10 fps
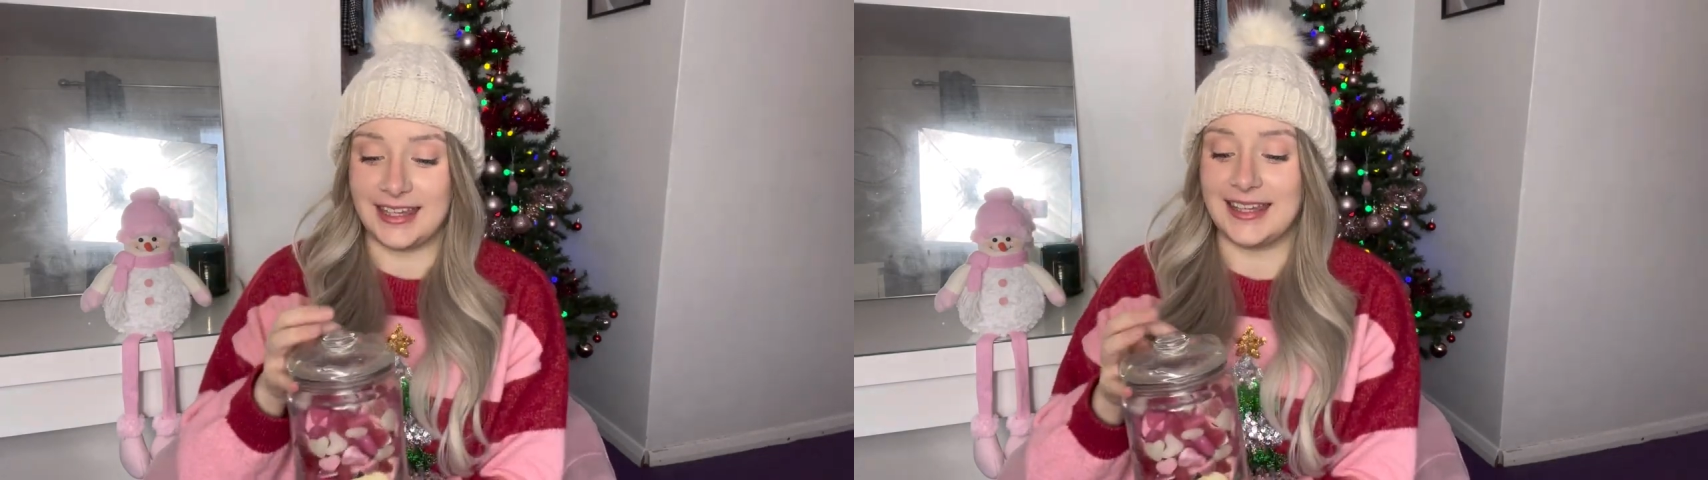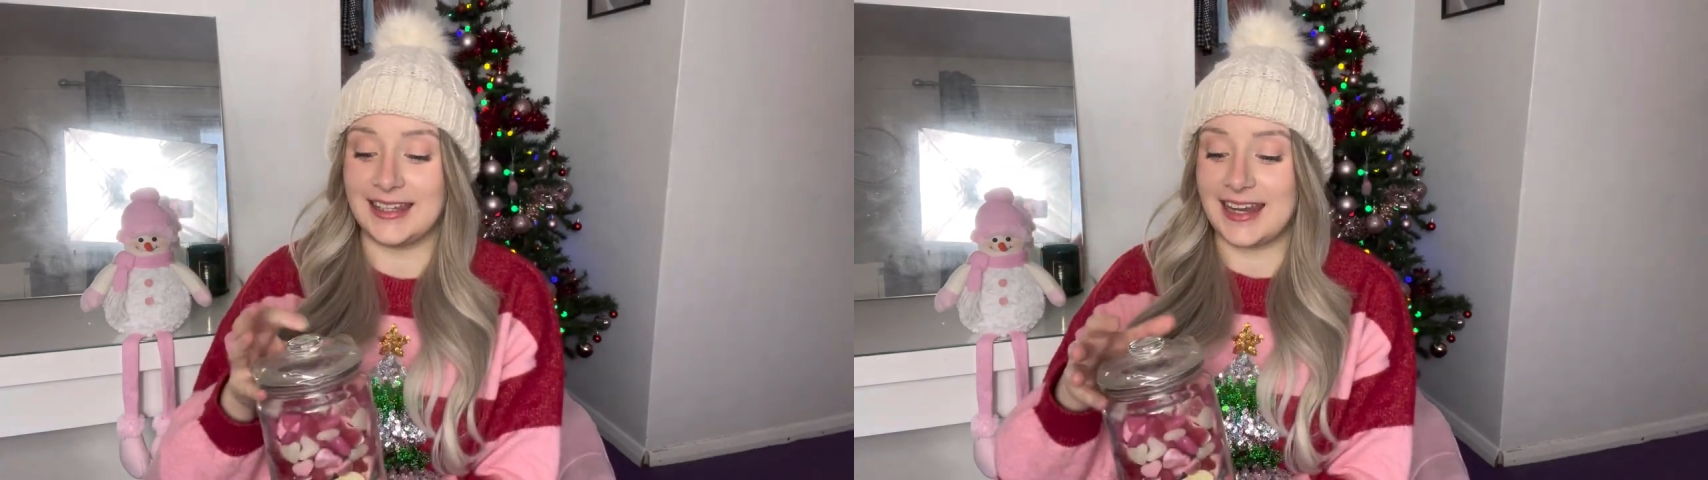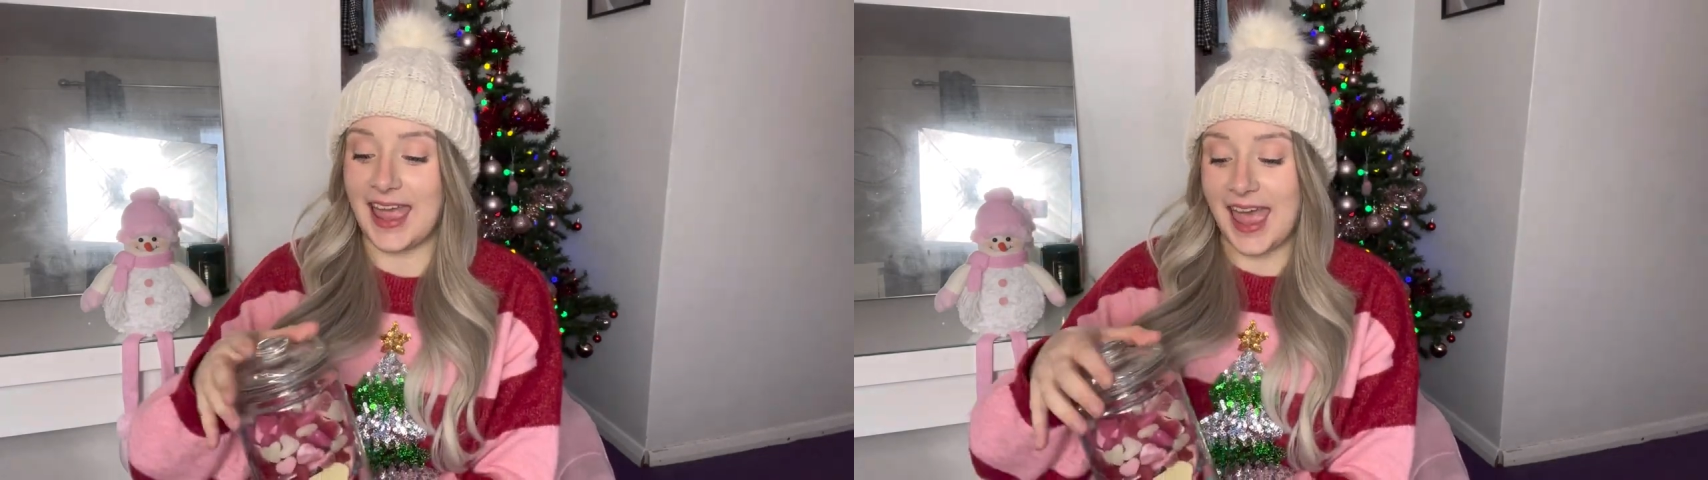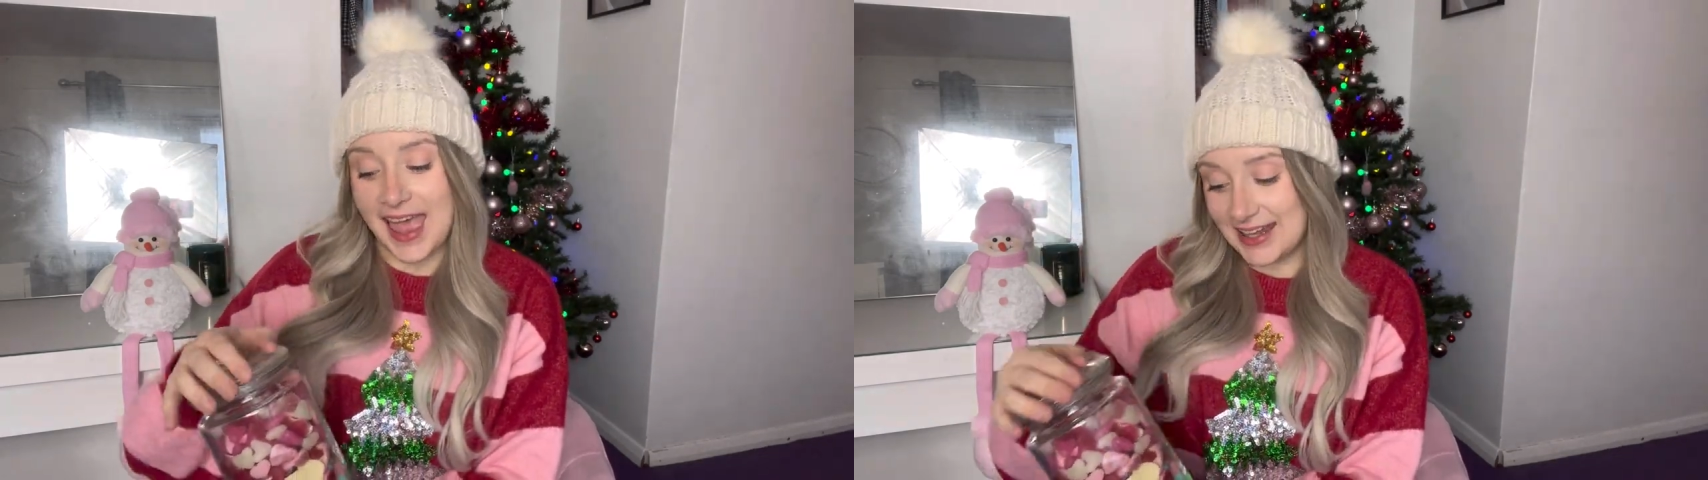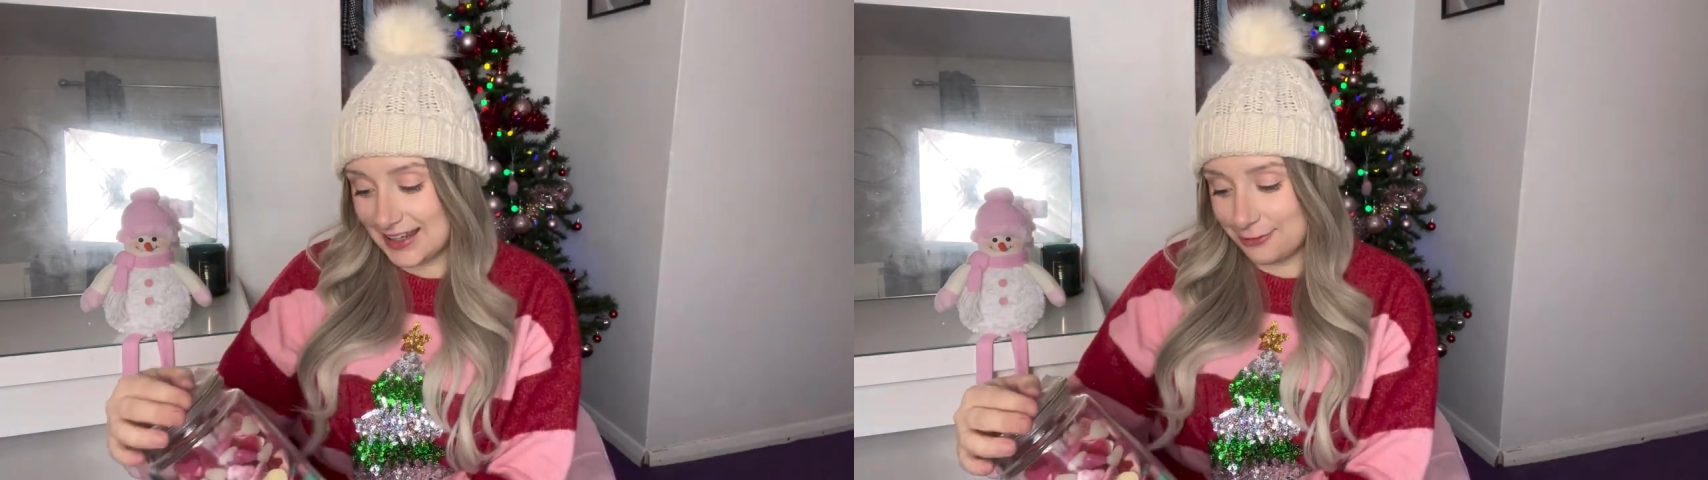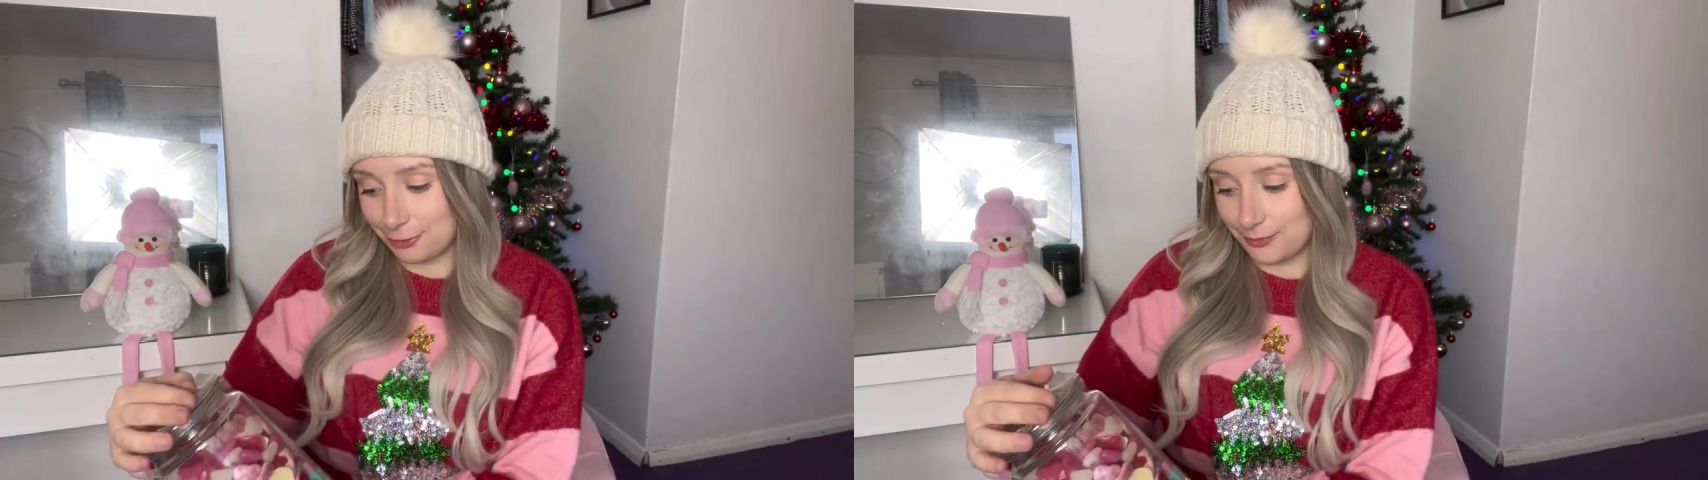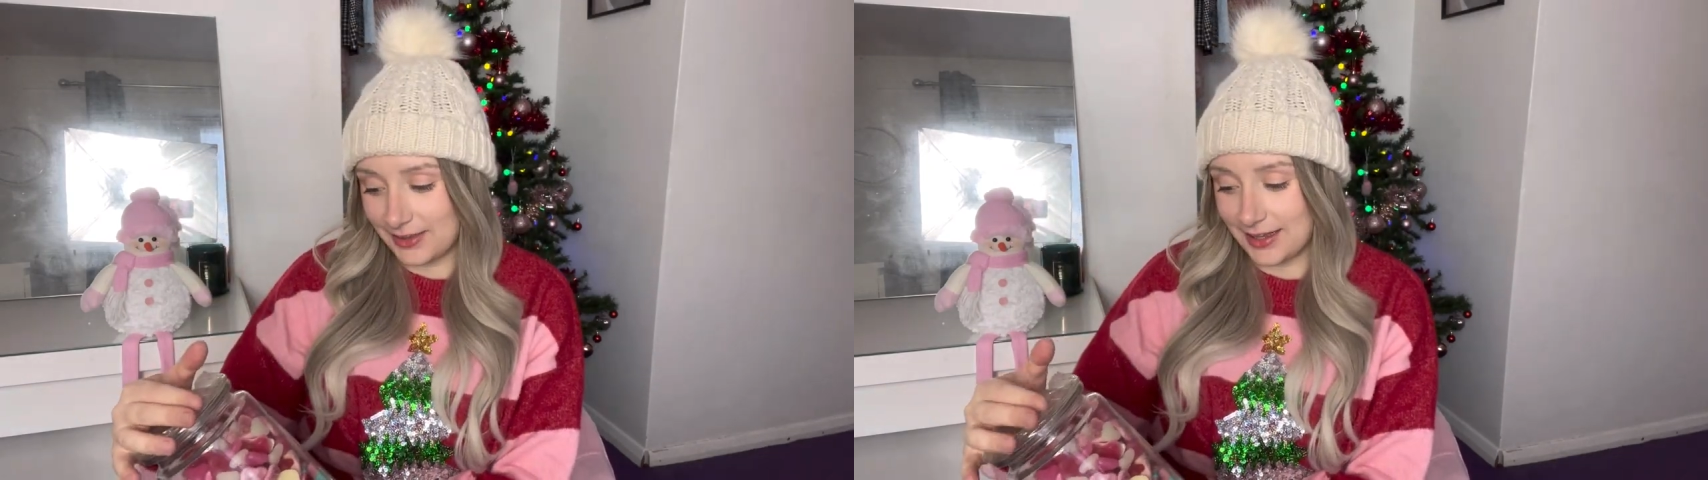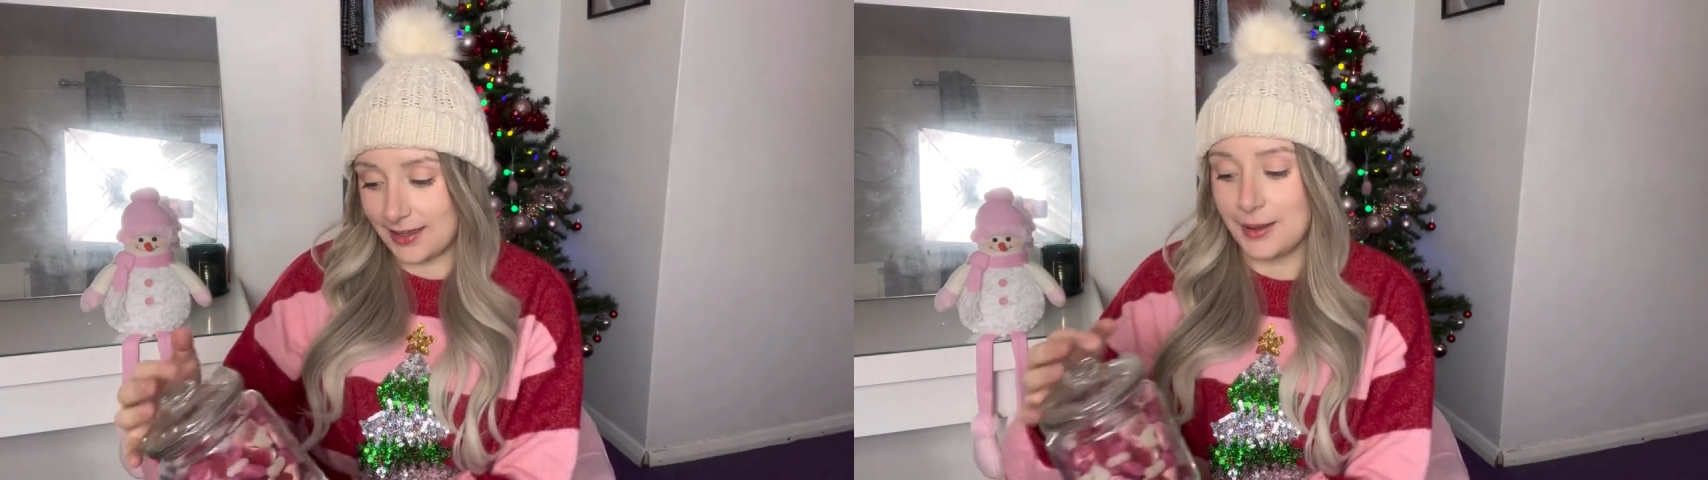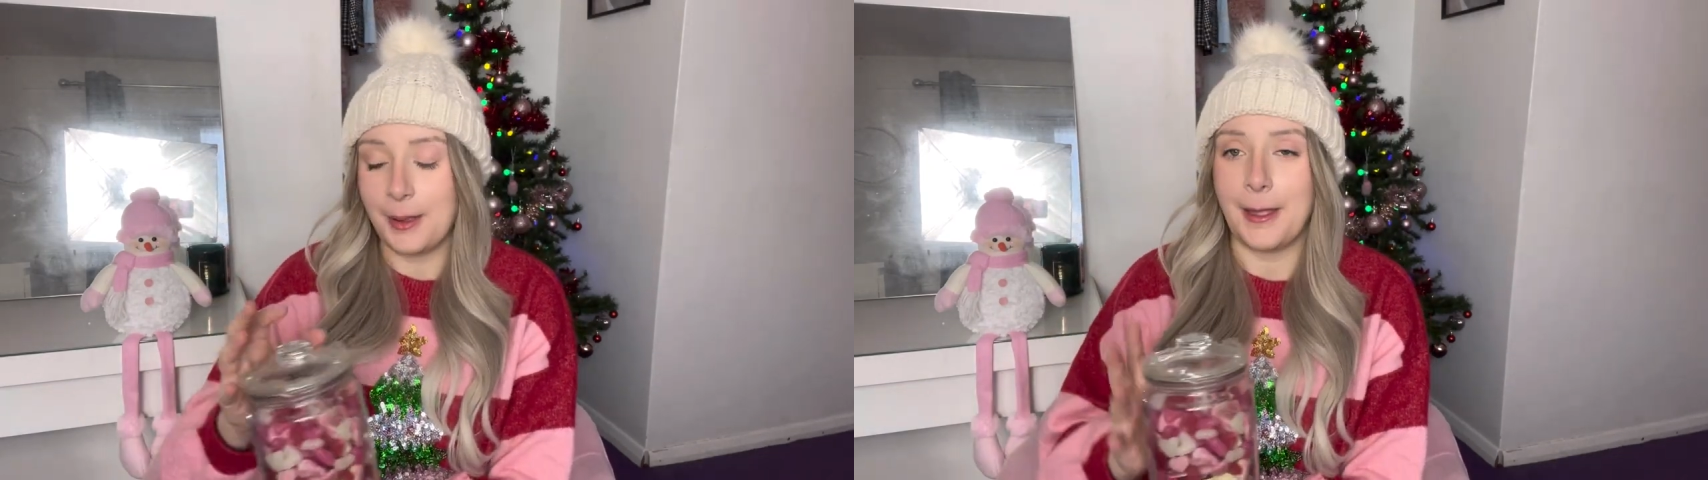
eaten any from there